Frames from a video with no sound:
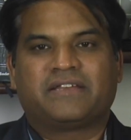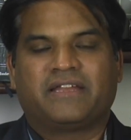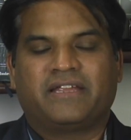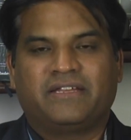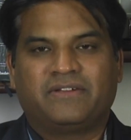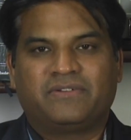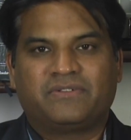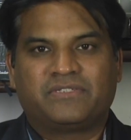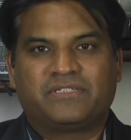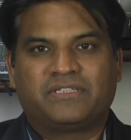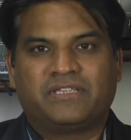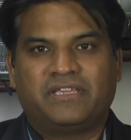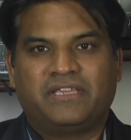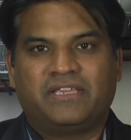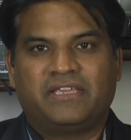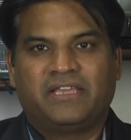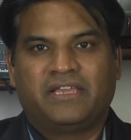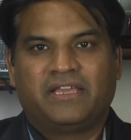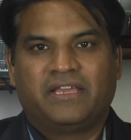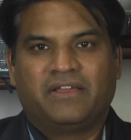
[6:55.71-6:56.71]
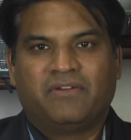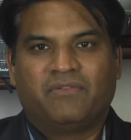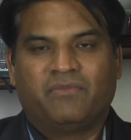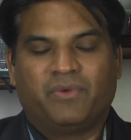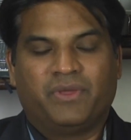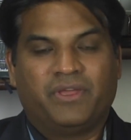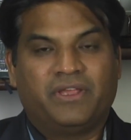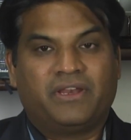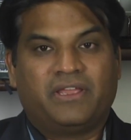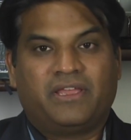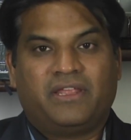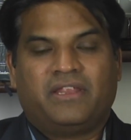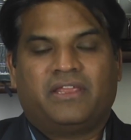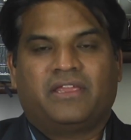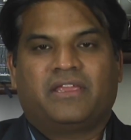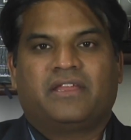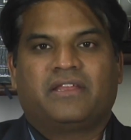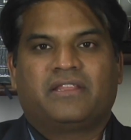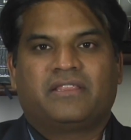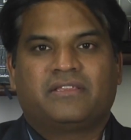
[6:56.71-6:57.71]
trying to see where can I
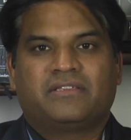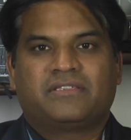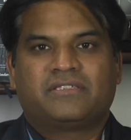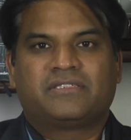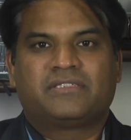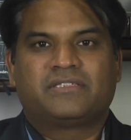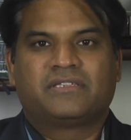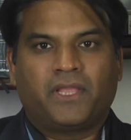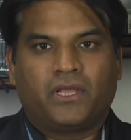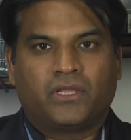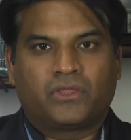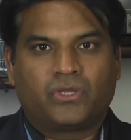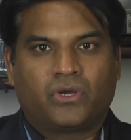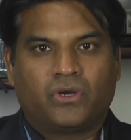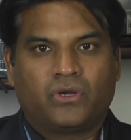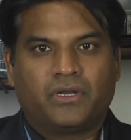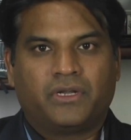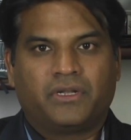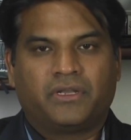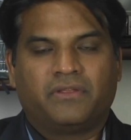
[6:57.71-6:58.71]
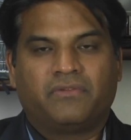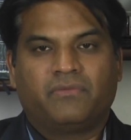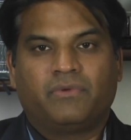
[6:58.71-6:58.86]
get this authority,